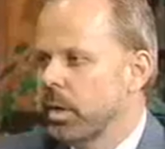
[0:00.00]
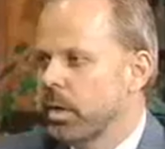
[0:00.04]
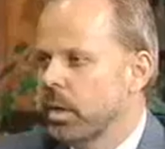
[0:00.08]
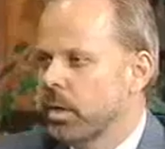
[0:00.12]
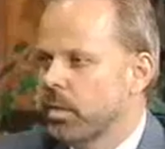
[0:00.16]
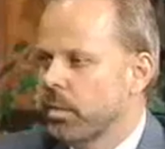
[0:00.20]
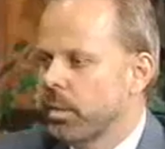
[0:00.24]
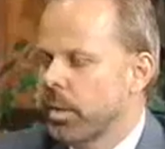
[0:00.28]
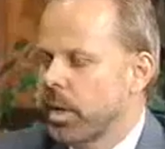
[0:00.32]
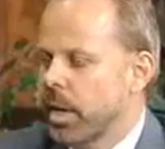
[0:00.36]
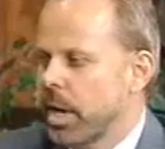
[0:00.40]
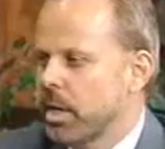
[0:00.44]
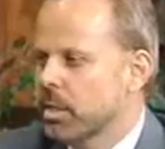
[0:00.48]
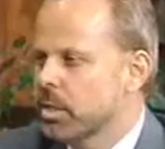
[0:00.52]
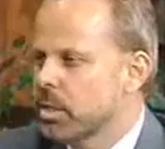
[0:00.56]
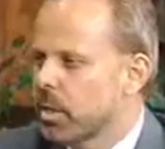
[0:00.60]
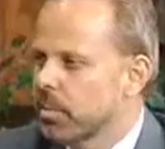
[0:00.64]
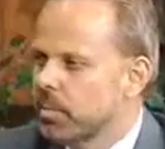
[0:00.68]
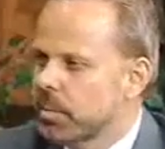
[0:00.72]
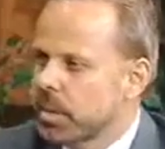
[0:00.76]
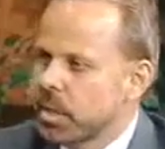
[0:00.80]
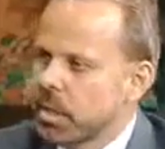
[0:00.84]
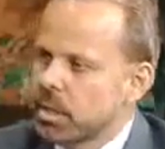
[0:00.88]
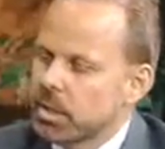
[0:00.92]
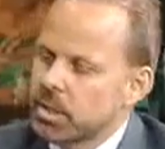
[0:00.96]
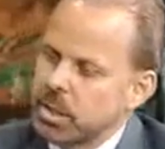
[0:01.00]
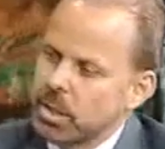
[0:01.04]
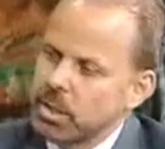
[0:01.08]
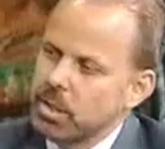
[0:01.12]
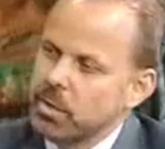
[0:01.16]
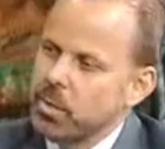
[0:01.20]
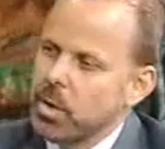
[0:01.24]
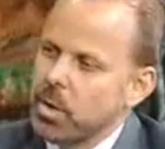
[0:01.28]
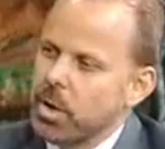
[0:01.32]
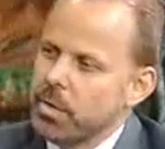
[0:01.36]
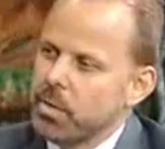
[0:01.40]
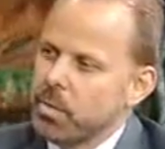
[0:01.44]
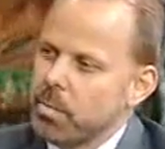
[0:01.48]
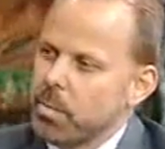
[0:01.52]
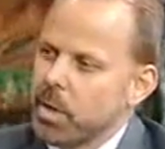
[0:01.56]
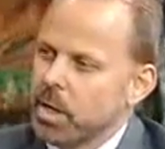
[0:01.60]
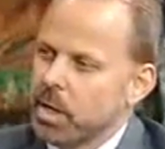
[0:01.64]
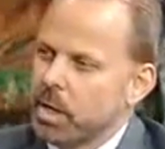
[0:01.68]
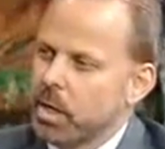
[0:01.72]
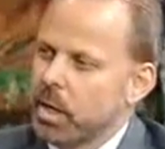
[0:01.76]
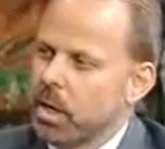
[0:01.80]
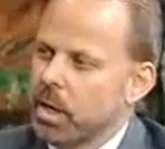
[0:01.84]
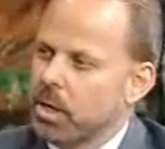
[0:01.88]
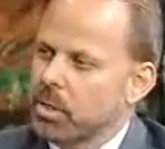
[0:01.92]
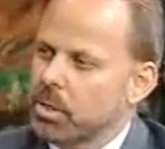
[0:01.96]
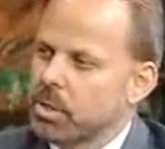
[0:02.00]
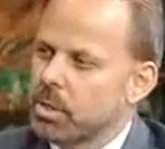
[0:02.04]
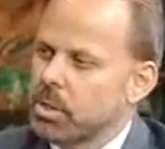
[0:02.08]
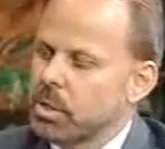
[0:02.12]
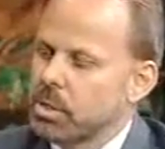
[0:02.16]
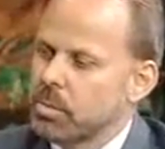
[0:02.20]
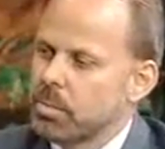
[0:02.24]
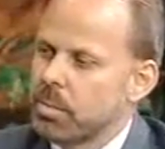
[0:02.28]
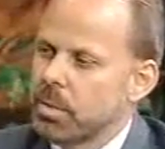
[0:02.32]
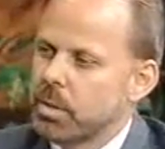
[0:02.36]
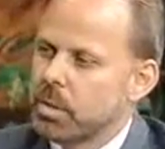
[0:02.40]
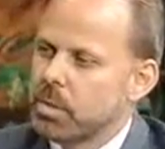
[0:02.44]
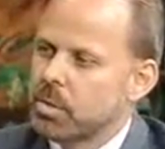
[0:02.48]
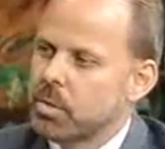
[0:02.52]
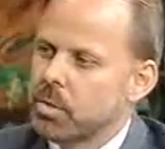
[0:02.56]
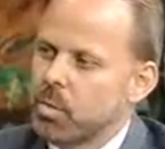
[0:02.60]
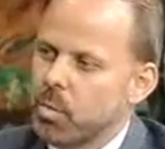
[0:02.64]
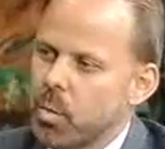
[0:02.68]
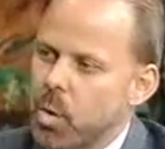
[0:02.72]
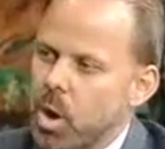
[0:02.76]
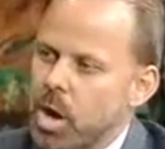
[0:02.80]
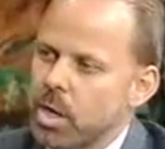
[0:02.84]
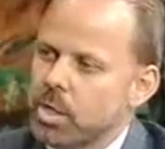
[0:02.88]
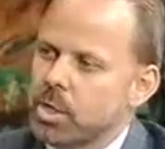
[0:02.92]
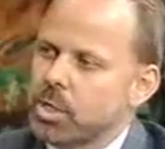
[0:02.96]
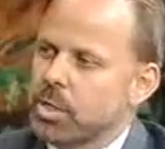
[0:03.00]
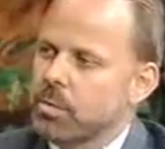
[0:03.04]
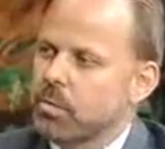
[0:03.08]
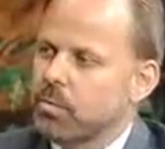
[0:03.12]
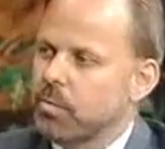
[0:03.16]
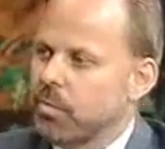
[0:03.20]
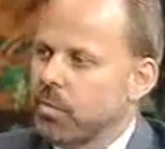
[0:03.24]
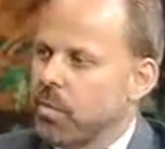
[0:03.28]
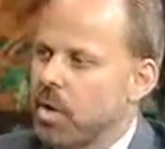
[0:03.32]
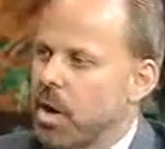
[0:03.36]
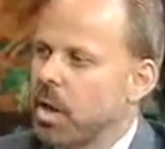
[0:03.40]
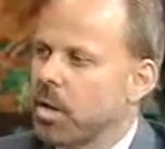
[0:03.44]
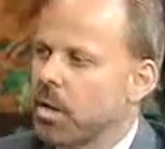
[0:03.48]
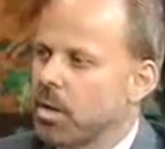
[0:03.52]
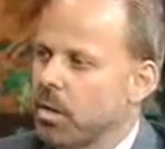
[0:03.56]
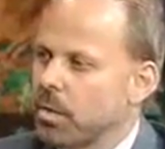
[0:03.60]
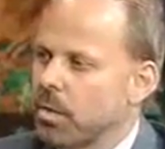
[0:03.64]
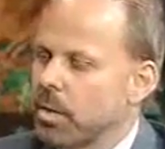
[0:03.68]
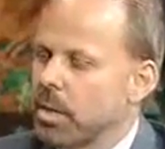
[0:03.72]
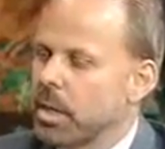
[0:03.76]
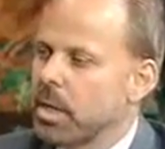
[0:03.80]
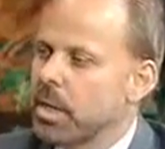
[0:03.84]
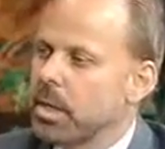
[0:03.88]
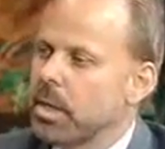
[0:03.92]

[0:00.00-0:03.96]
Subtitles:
We ask them to continue on their medications, but to watch and follow